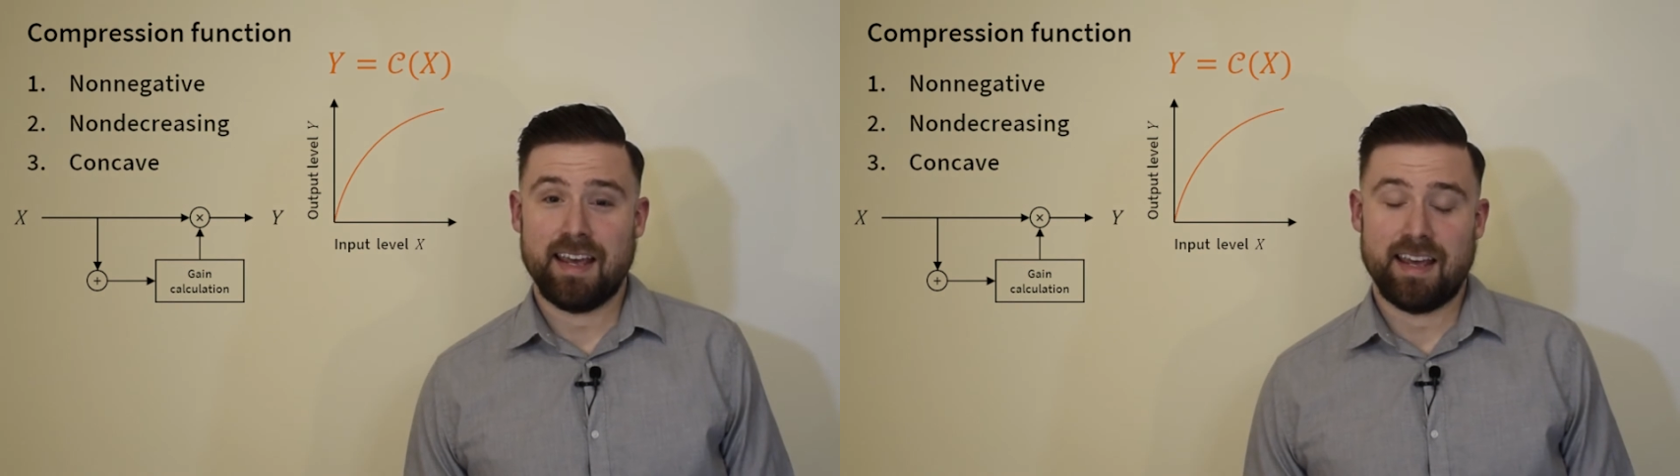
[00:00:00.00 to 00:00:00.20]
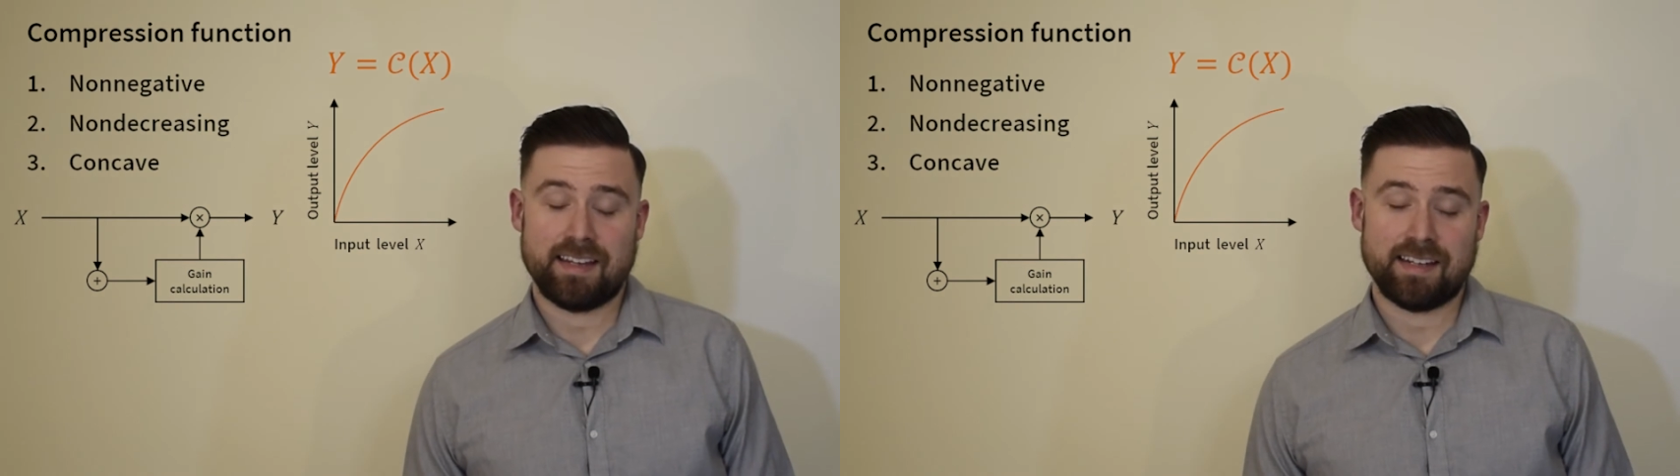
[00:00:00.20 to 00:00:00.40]

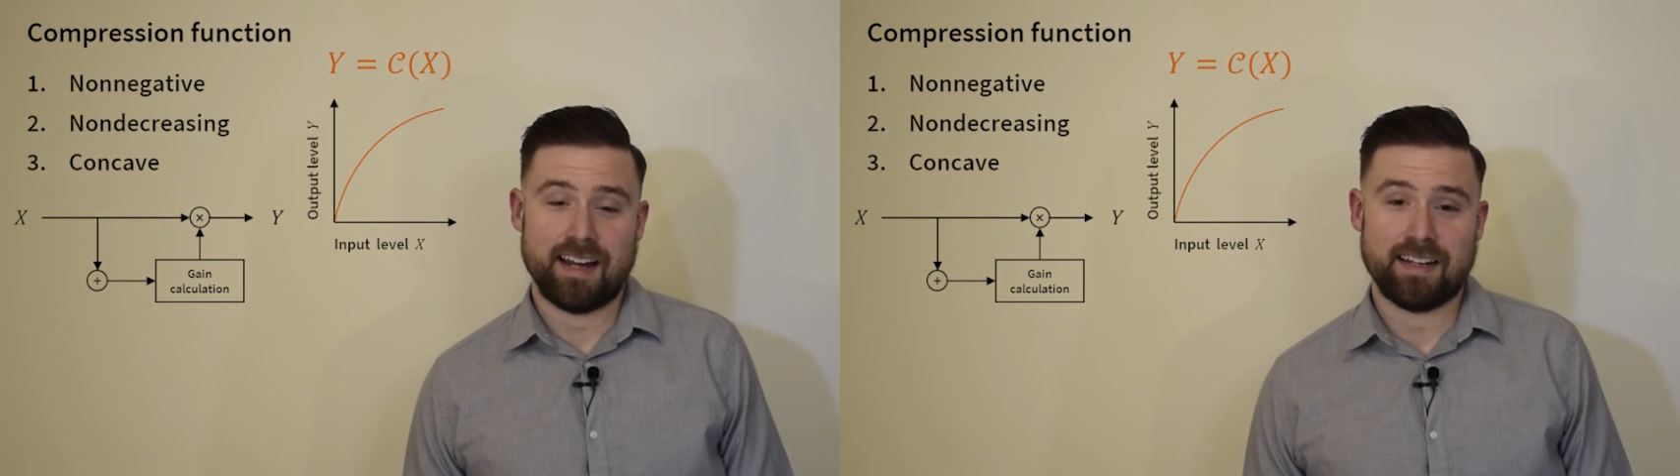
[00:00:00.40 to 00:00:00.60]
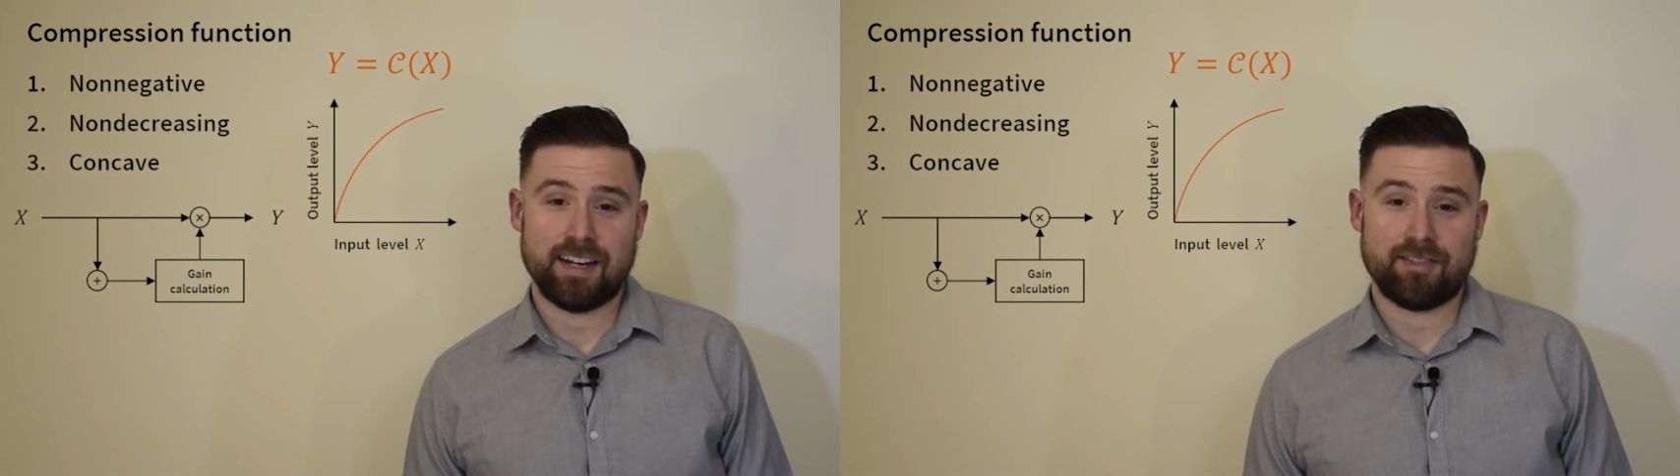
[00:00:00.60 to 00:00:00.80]
is
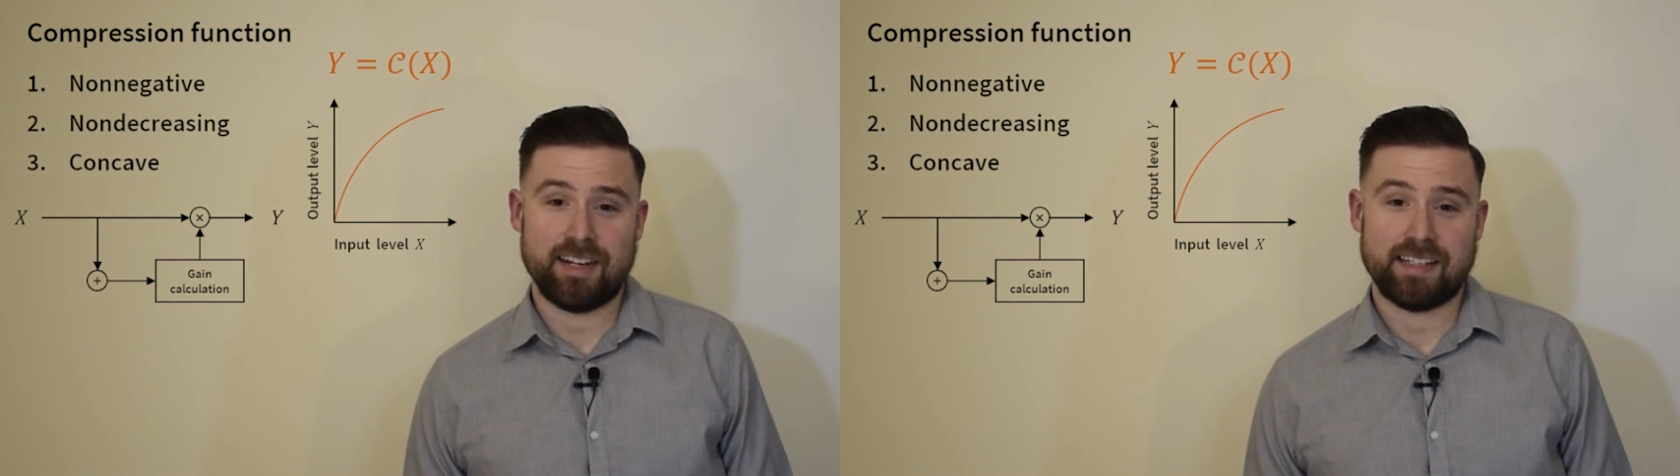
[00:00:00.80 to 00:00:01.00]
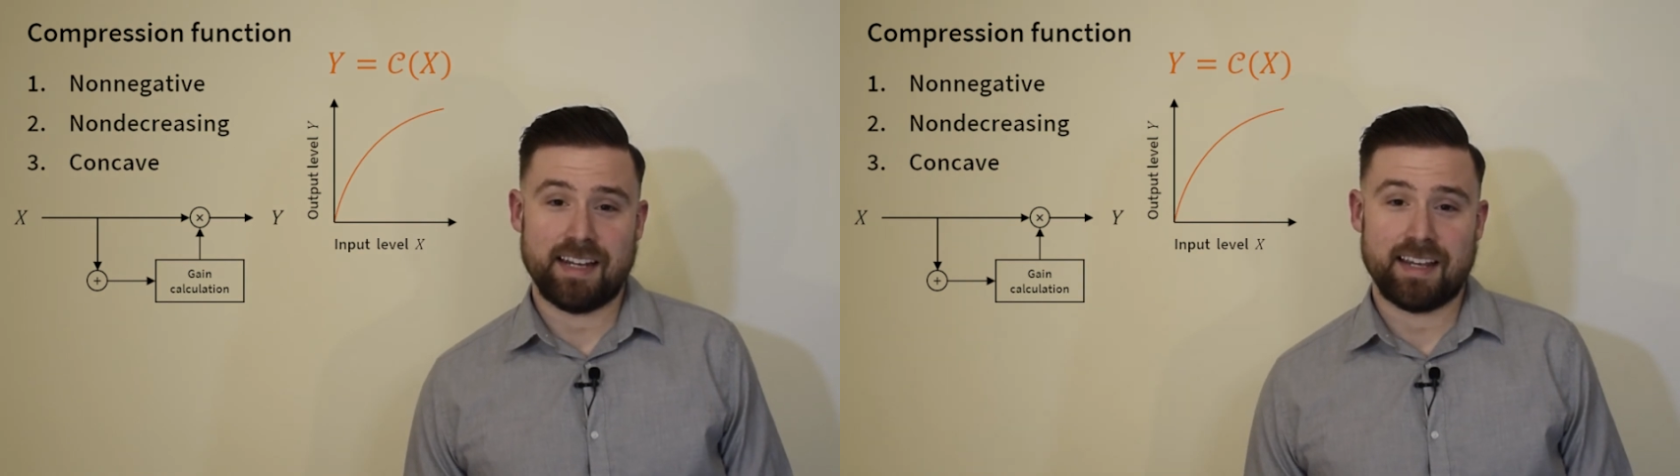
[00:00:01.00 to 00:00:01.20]

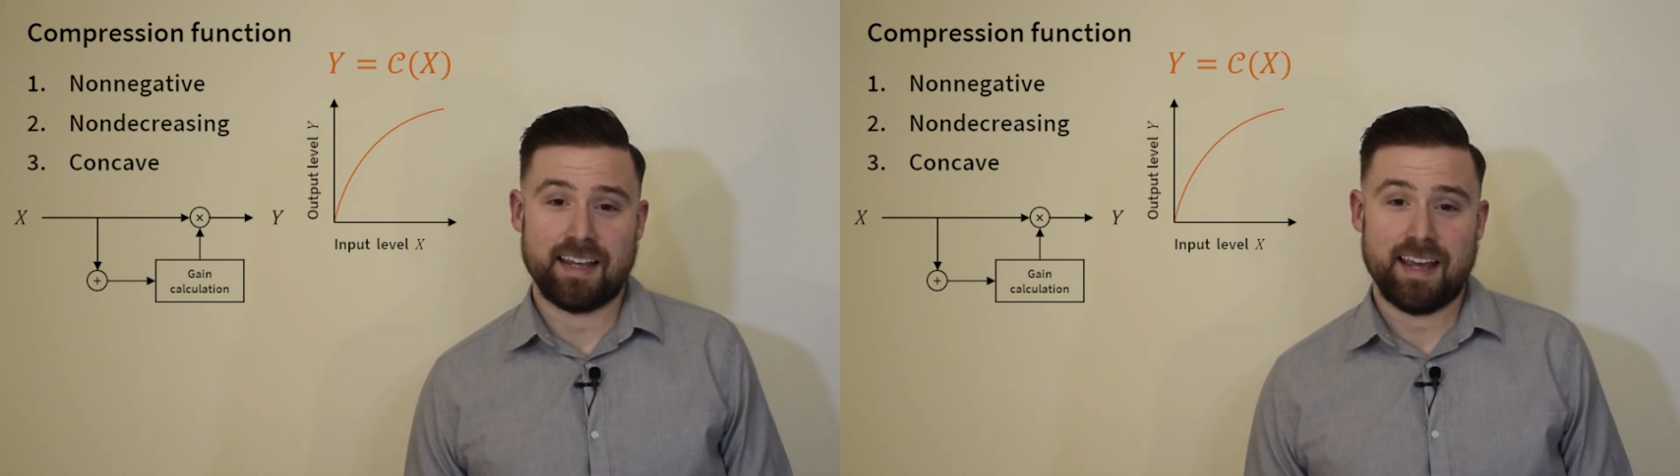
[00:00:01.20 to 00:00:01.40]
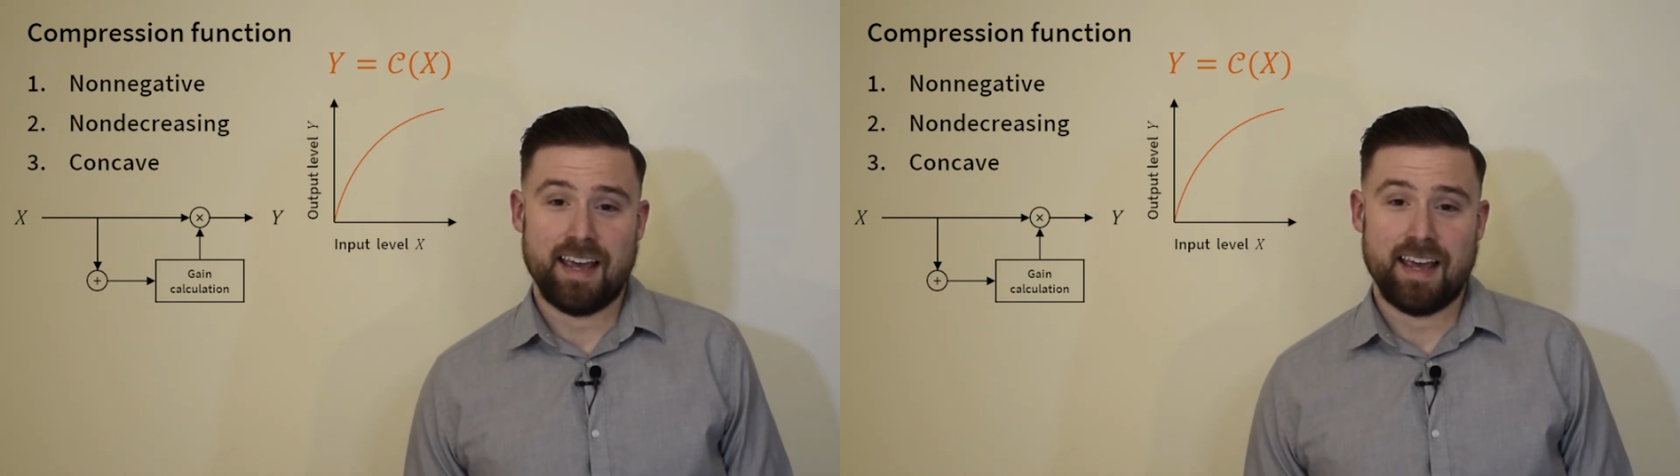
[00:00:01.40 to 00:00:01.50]
non-decreasing,